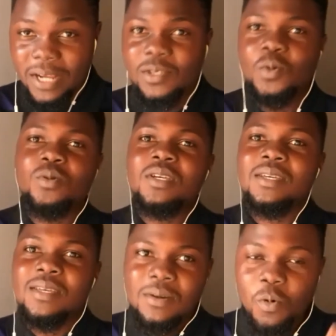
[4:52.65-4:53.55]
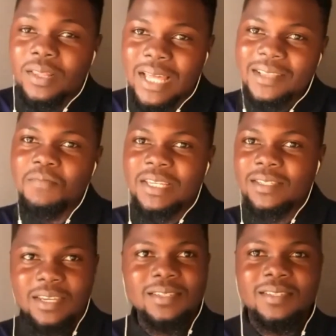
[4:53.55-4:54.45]
So what that means
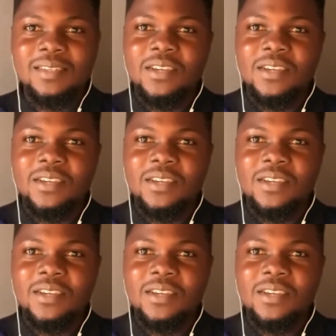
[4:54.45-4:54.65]
is